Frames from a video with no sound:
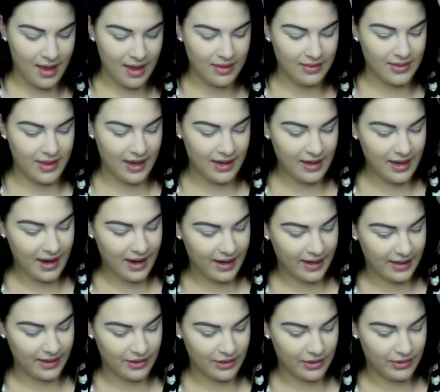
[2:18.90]
Then
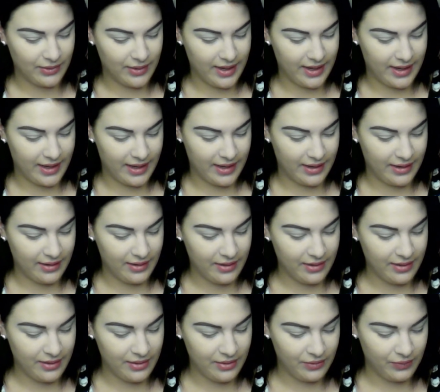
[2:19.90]
I go in
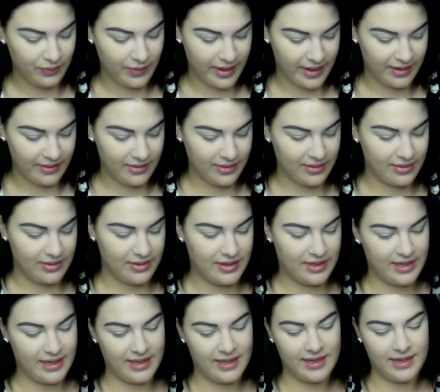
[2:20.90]
with
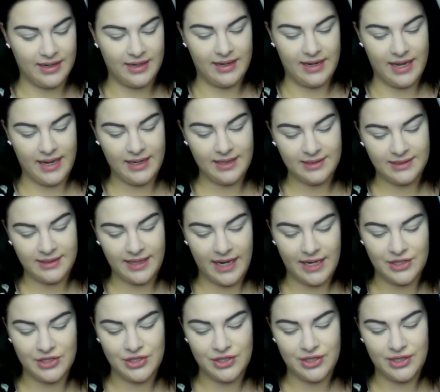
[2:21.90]
the NYX
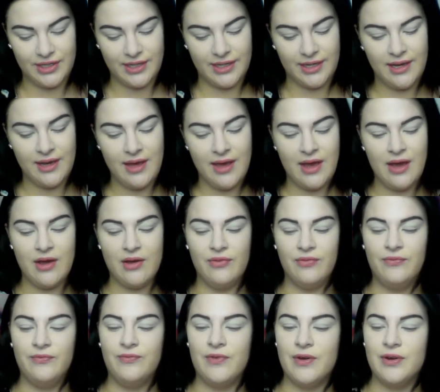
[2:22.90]
HD
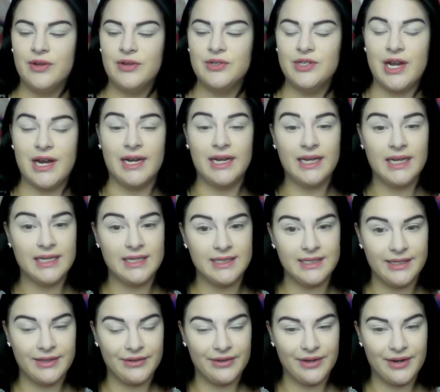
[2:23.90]
Photogenic
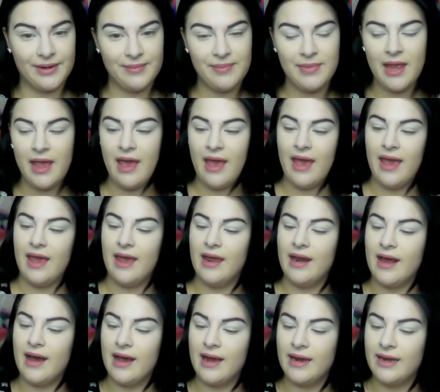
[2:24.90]
Concealer, and
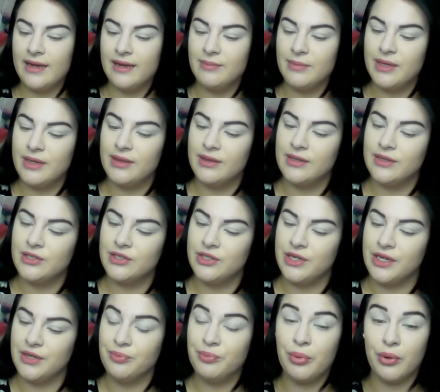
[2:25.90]
I am in the
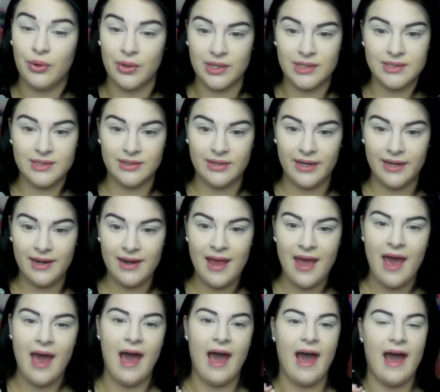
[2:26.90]
shade Porcelain.
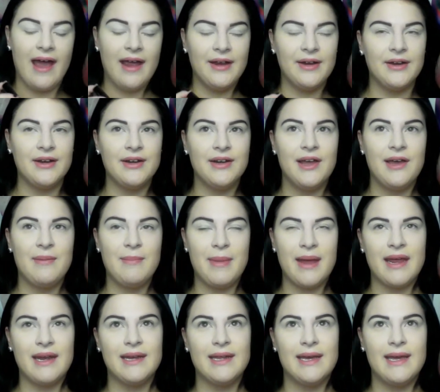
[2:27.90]
I heard
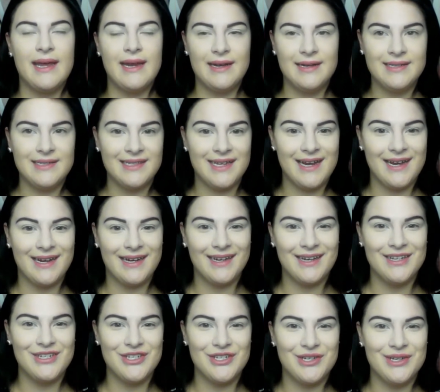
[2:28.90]
Amanda Insing,
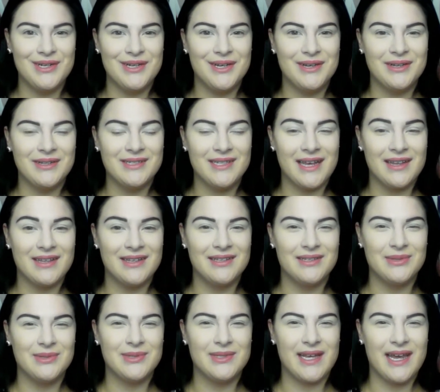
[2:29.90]
she said
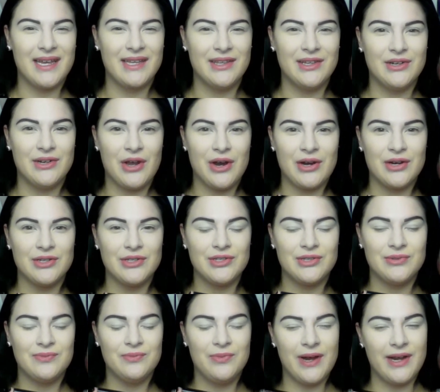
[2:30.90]
this was like the
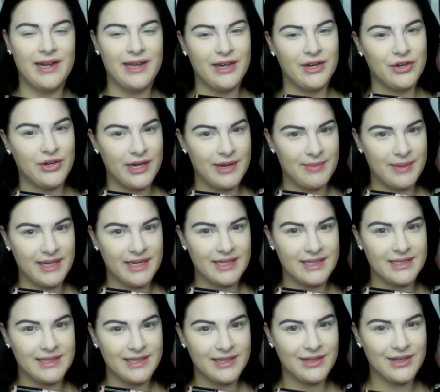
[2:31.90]
NARS Radiant Creamy
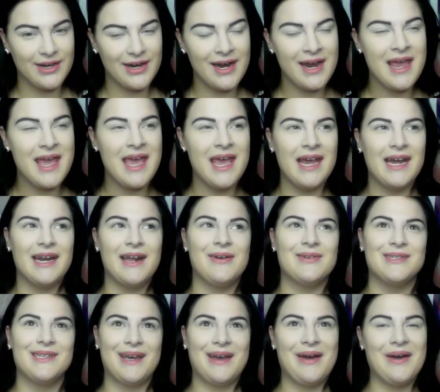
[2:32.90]
Concealer, and I
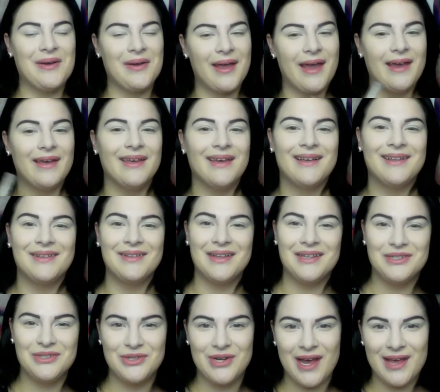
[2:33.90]
was like, okay, like
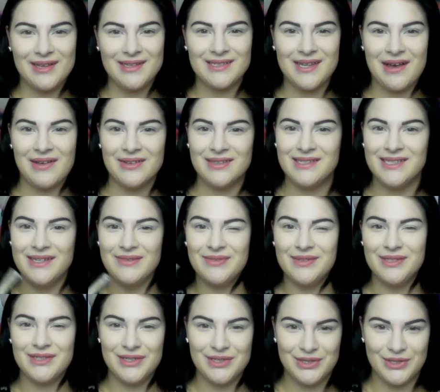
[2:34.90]
let's try this out, let's see if
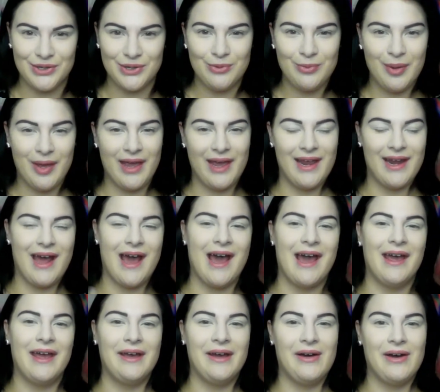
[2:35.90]
it's a dupe, and
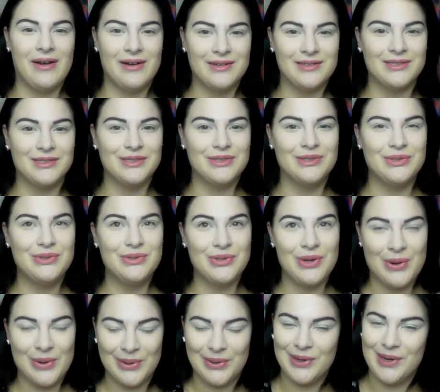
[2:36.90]
I honestly
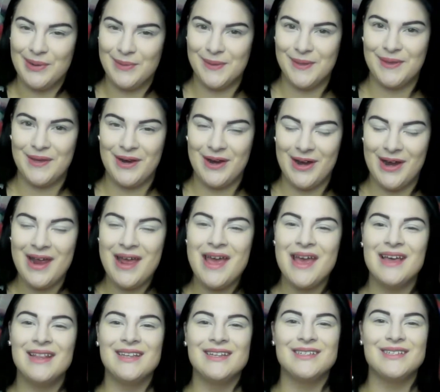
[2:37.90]
so agree with her.
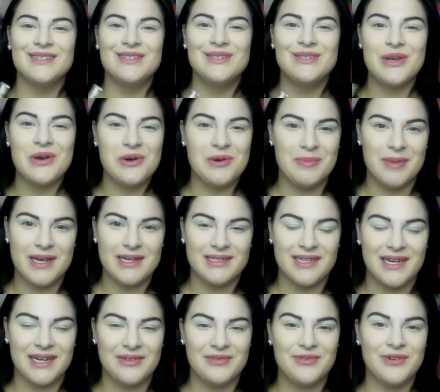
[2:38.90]
This is so
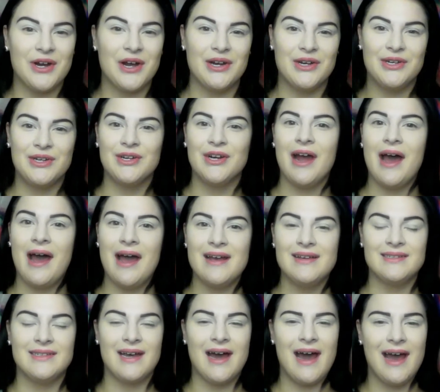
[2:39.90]
amazing for under your
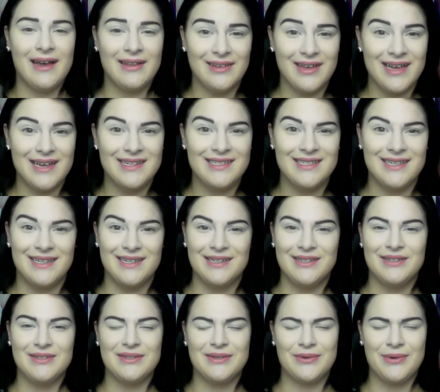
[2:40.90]
eyes. It highlights, and it
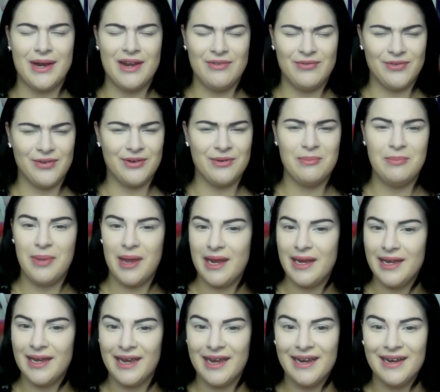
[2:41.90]
is great for
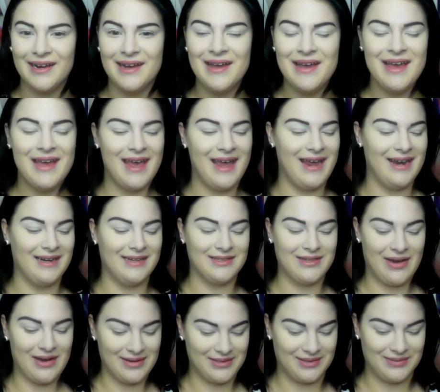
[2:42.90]
baking, and it's
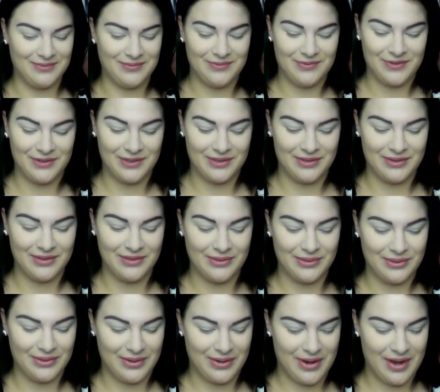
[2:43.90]
awesome for the
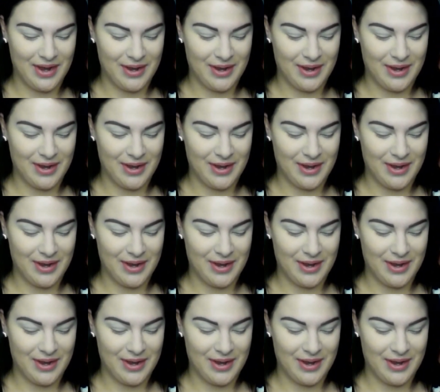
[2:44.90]
little